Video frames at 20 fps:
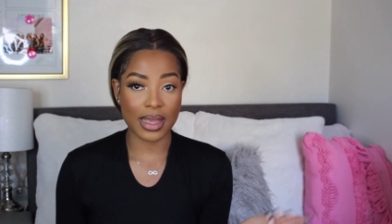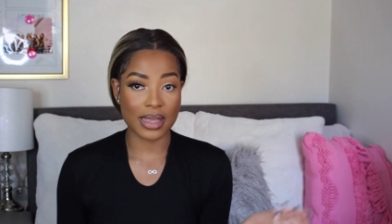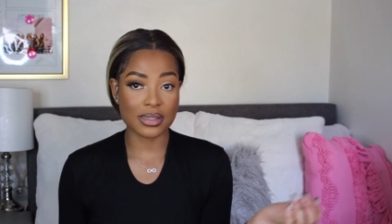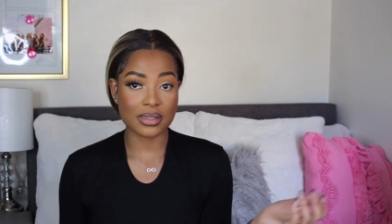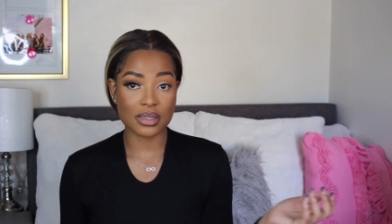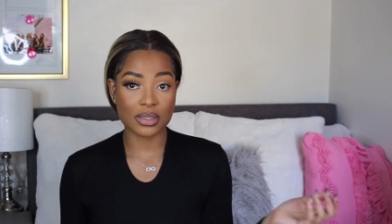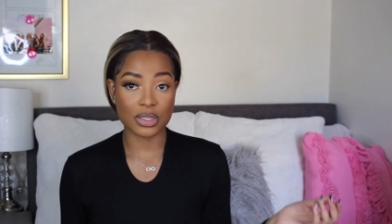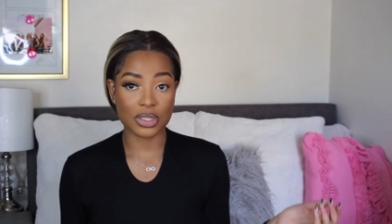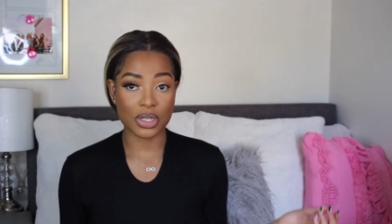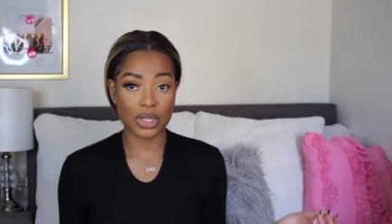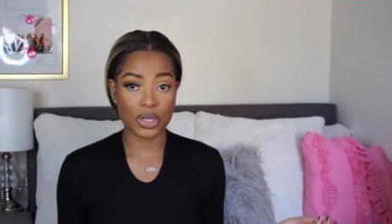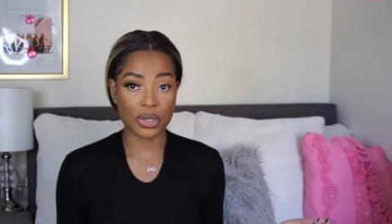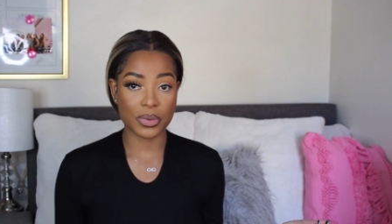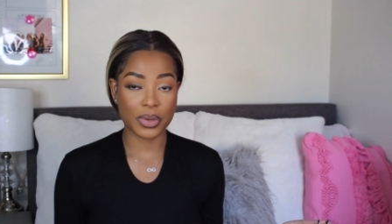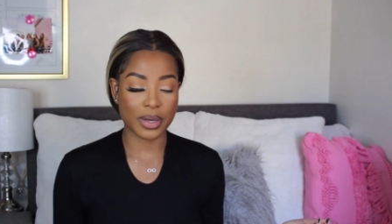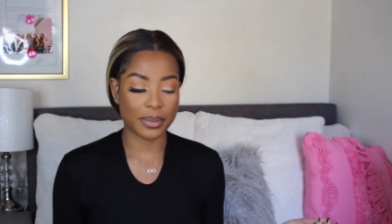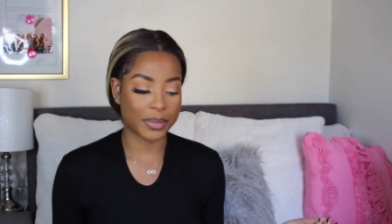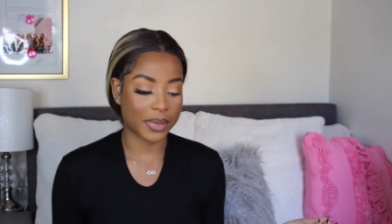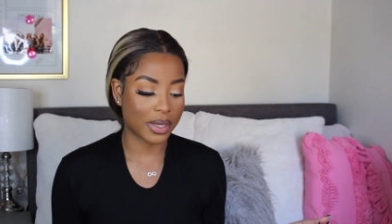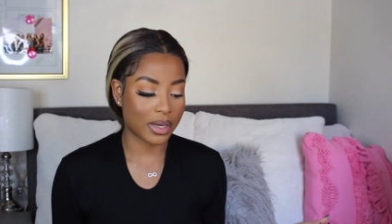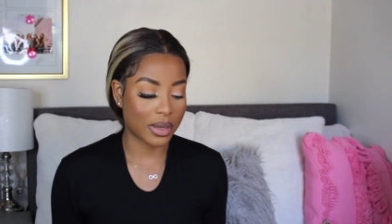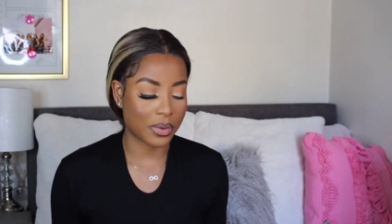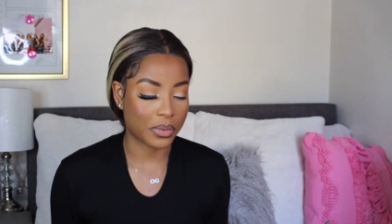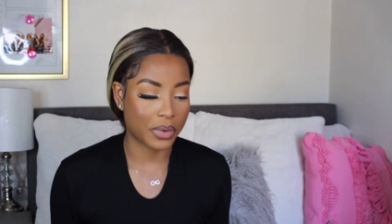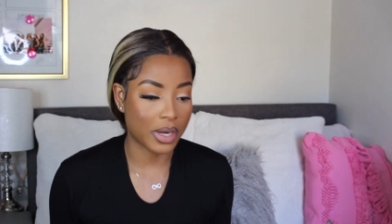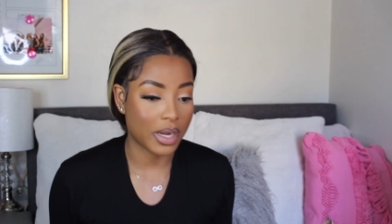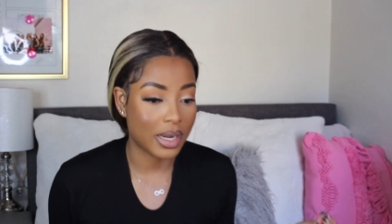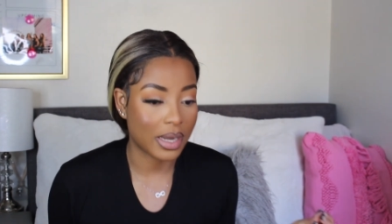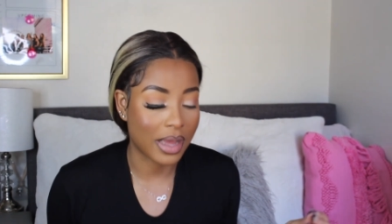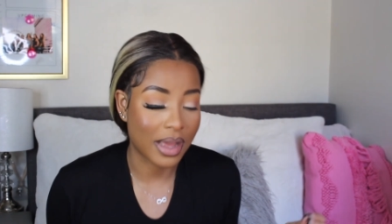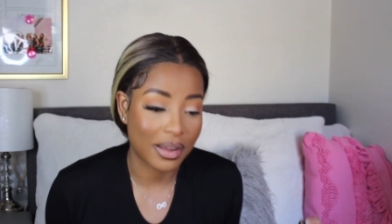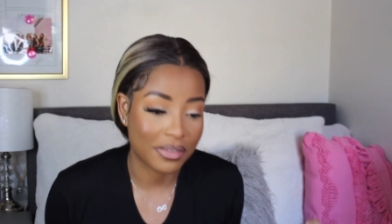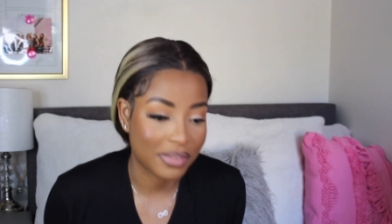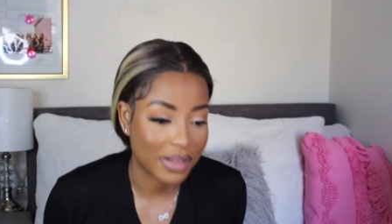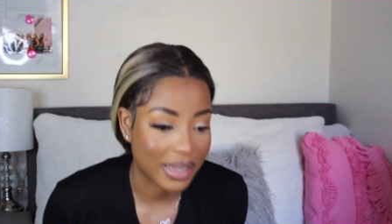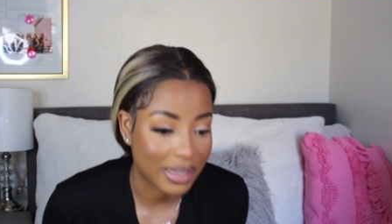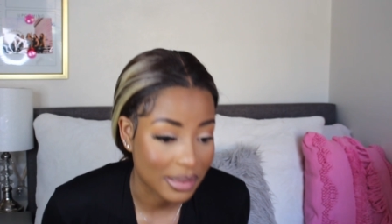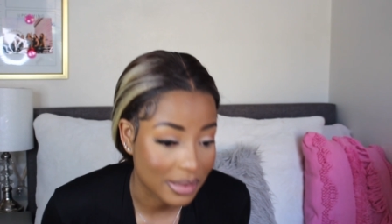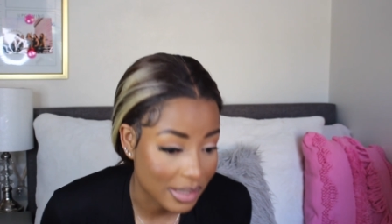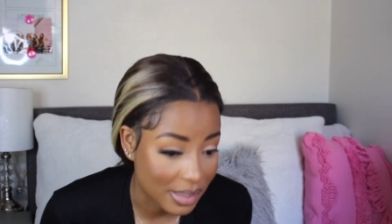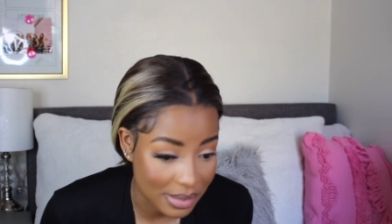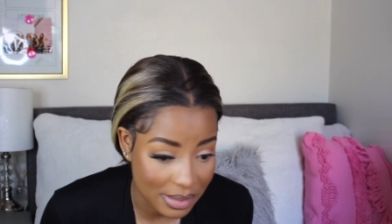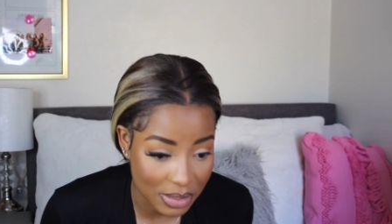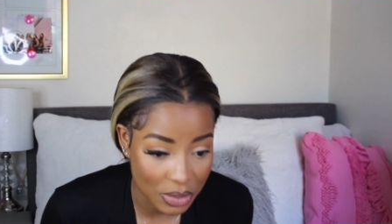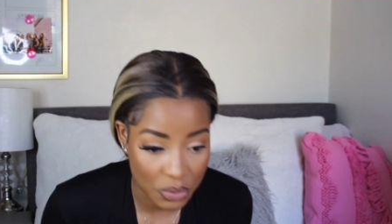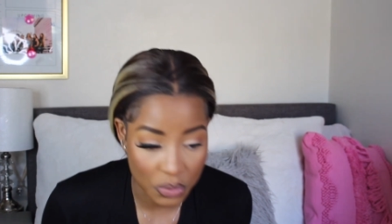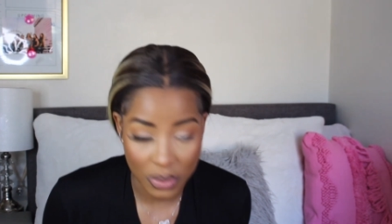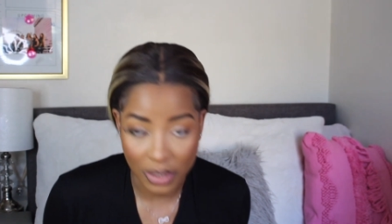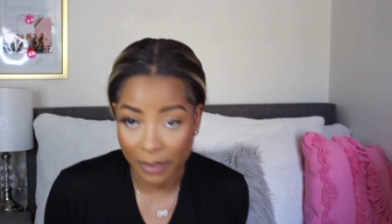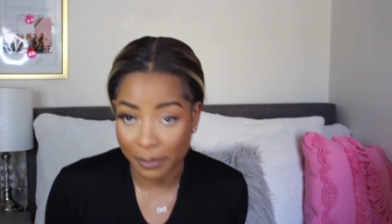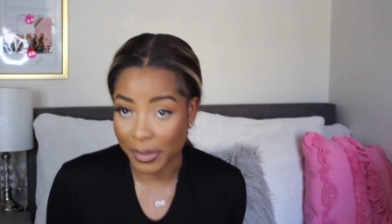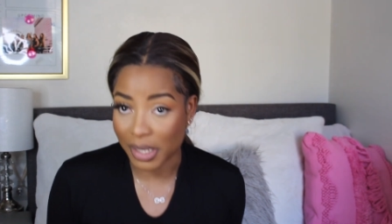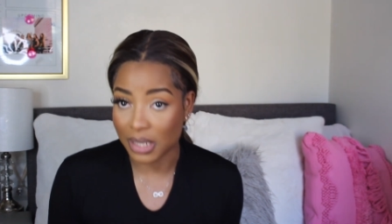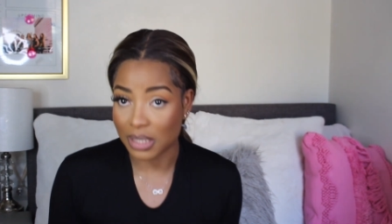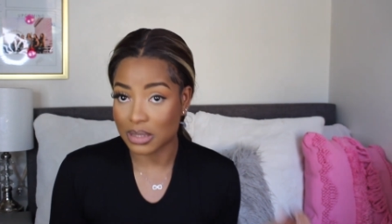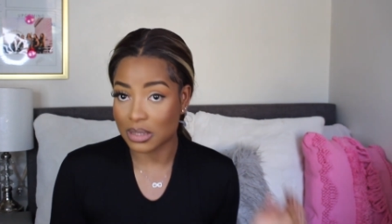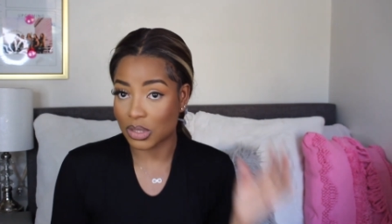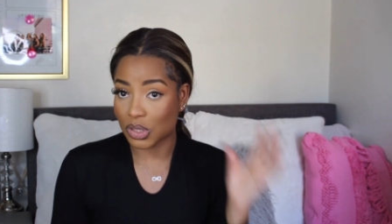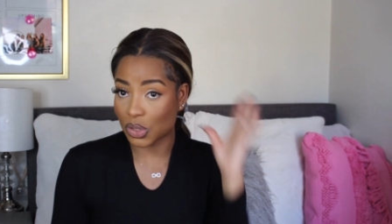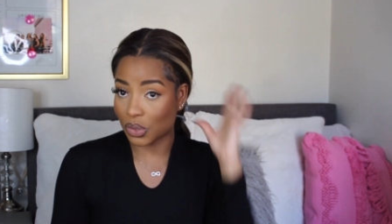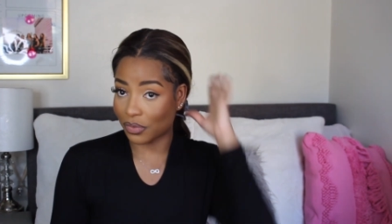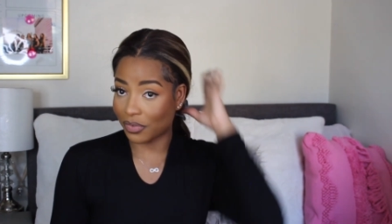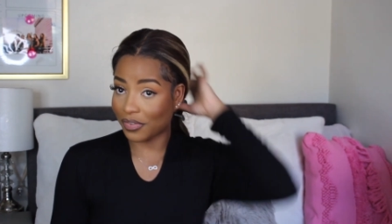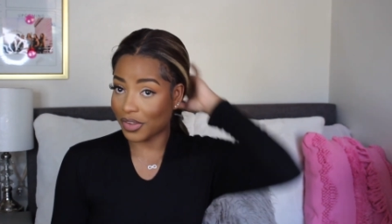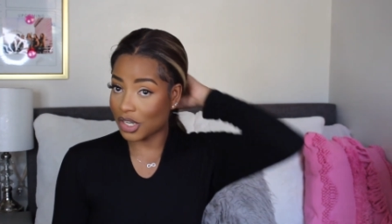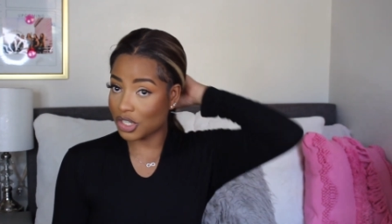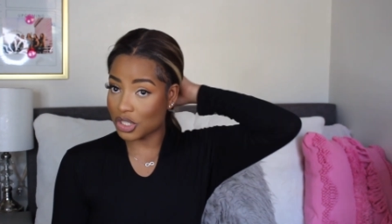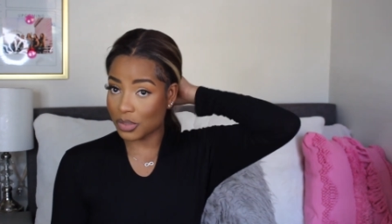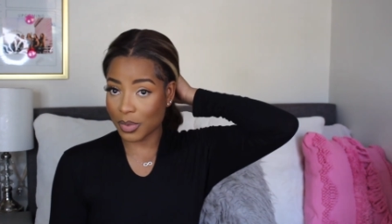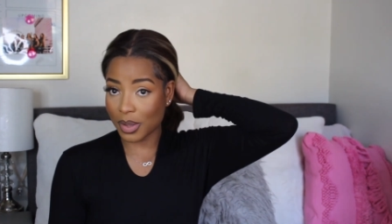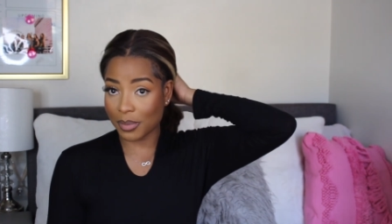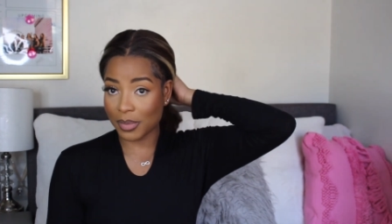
I still don't know what I'm going to wear and I have like less than 20 minutes to finish my